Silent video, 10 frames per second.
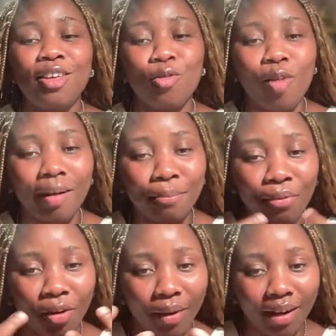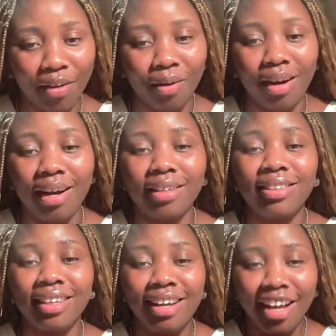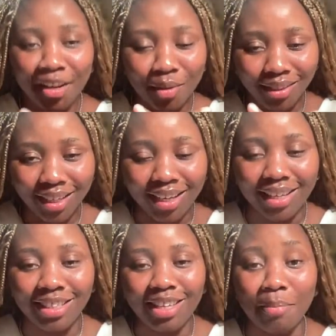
you are pouring out your heart and you're saying it.